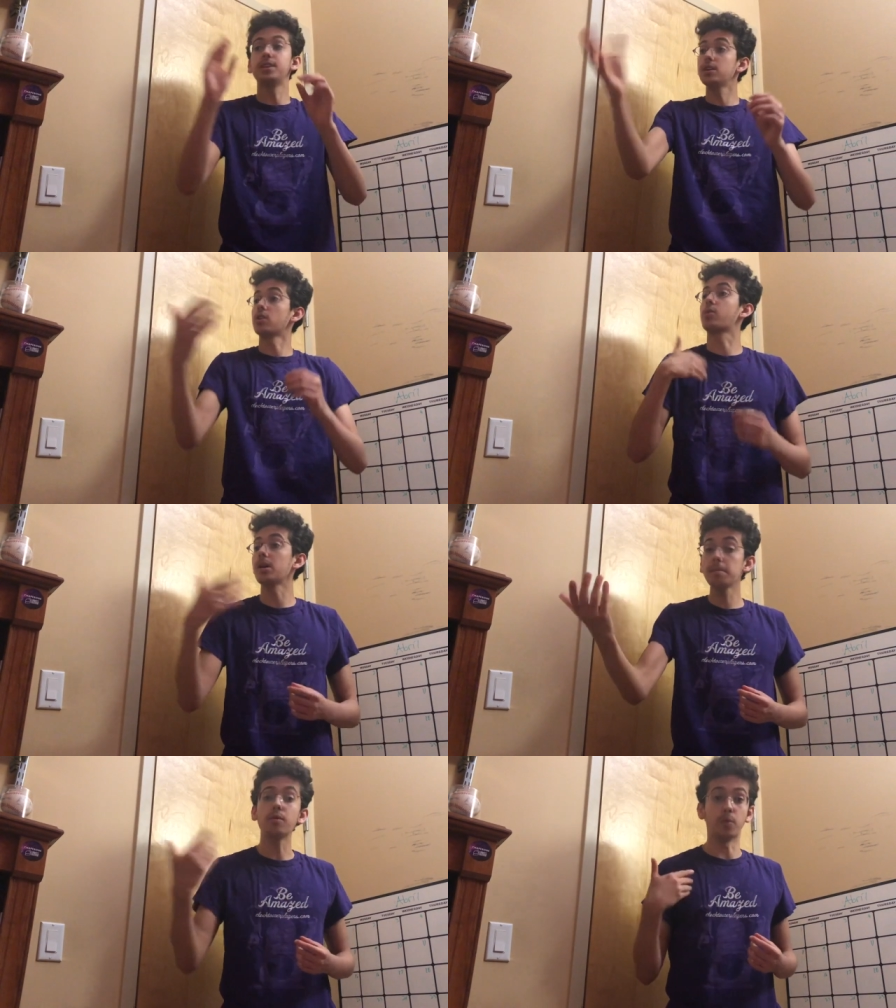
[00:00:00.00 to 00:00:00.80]
the
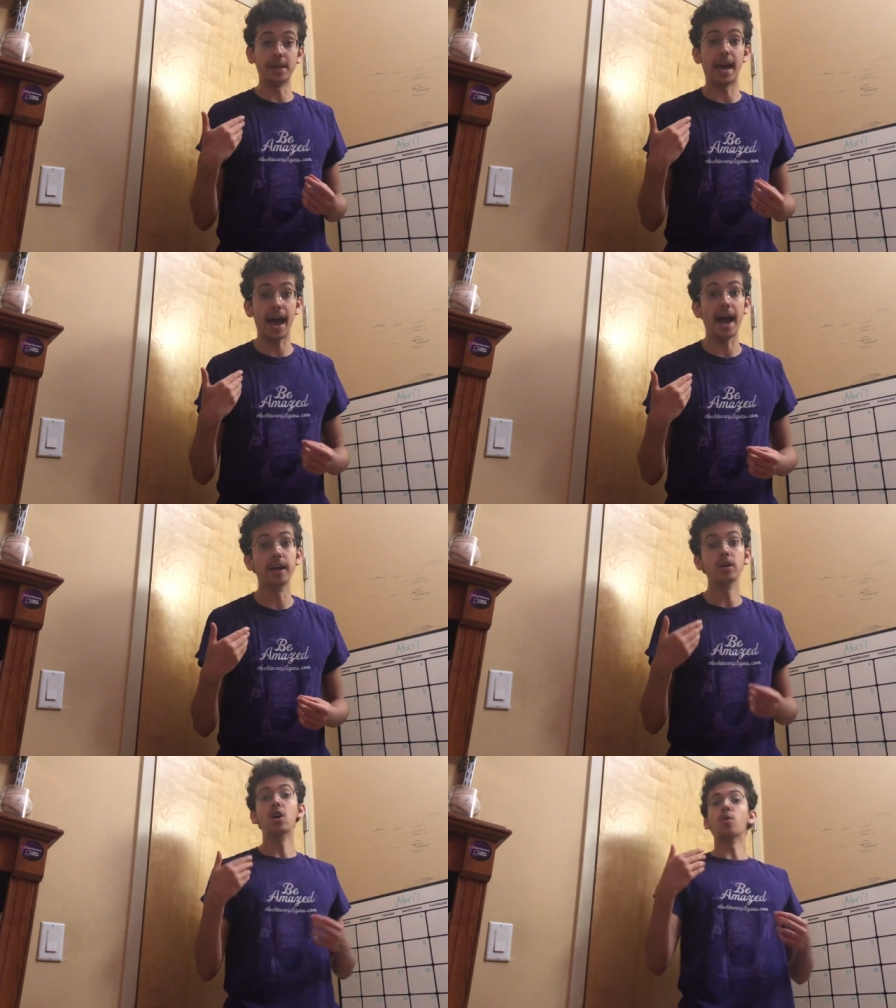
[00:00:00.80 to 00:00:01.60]
agreement we had
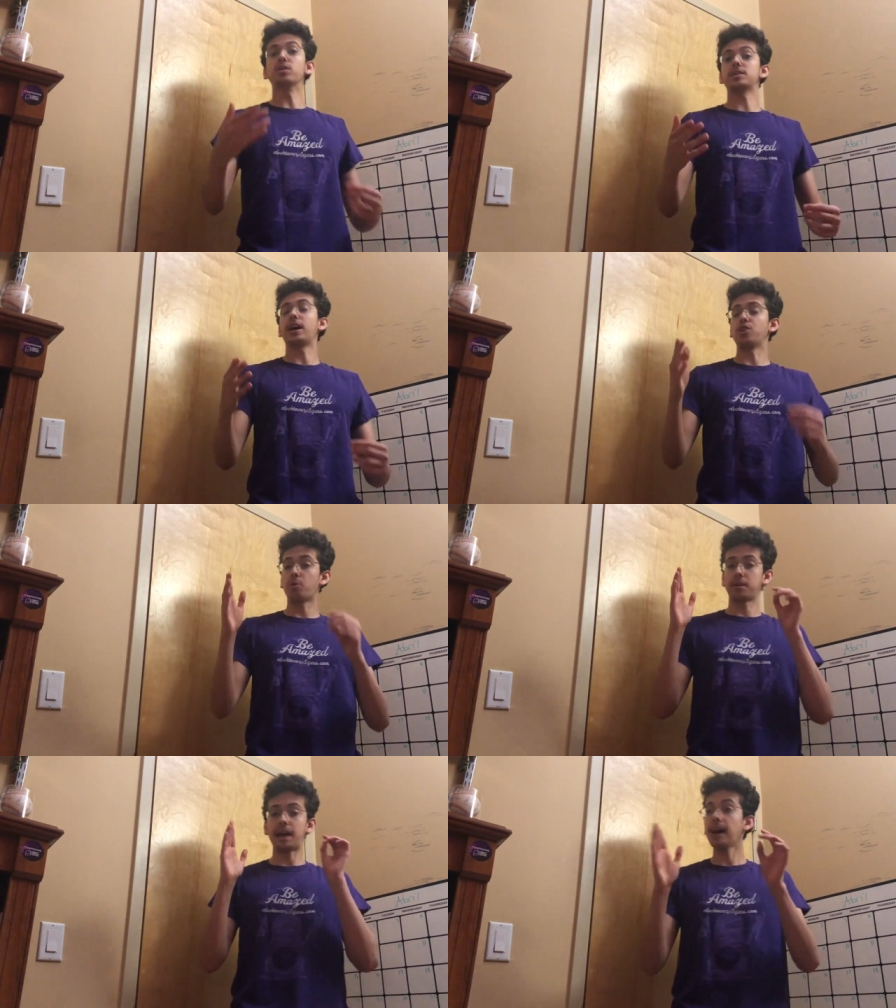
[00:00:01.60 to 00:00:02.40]
was that
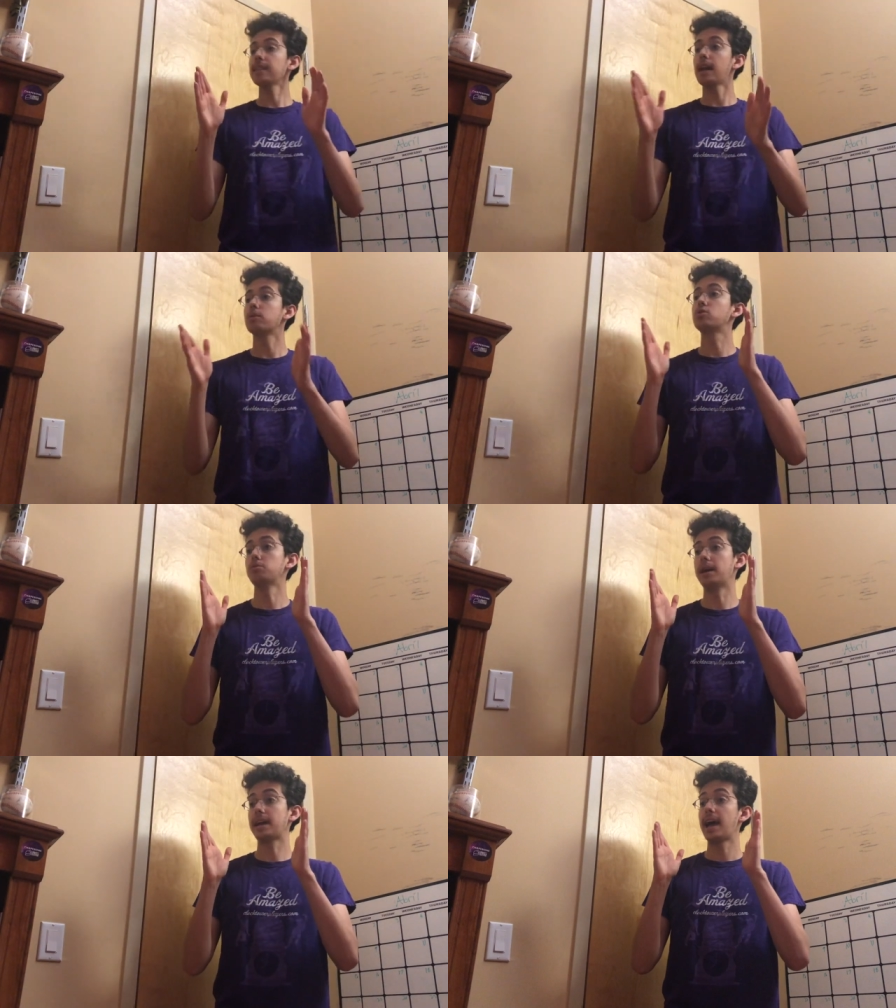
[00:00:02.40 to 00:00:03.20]
you are not allowed to
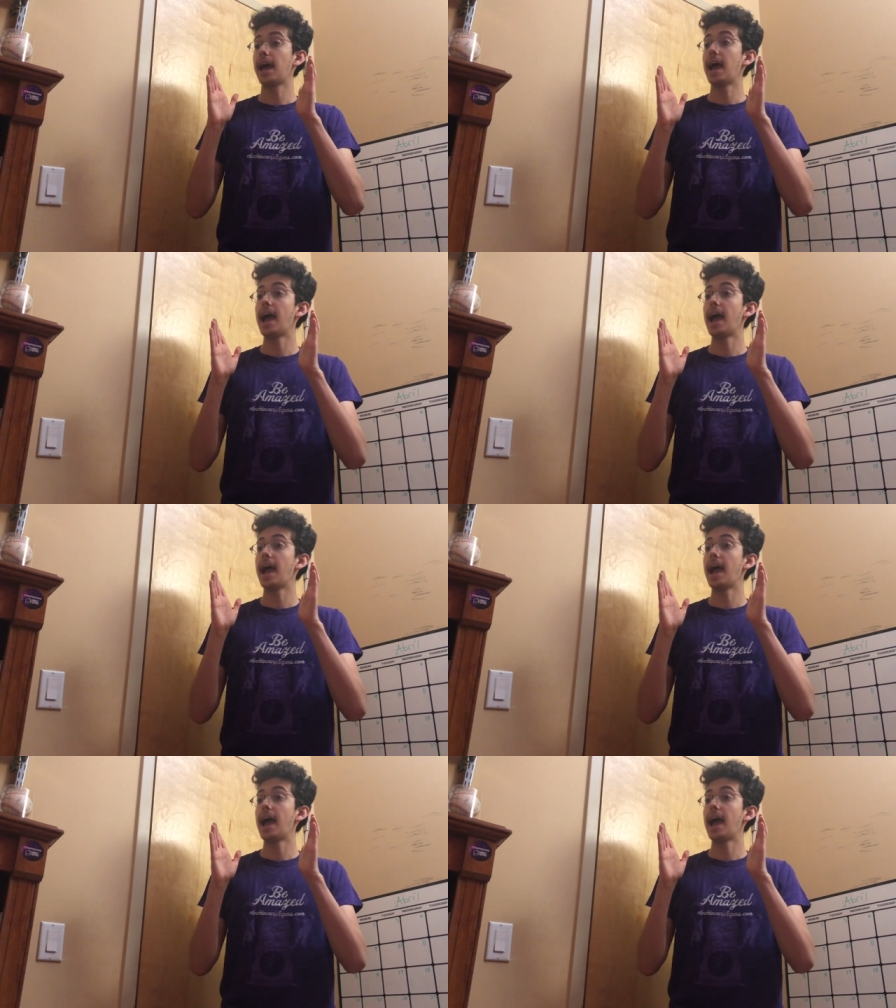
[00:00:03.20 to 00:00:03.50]
make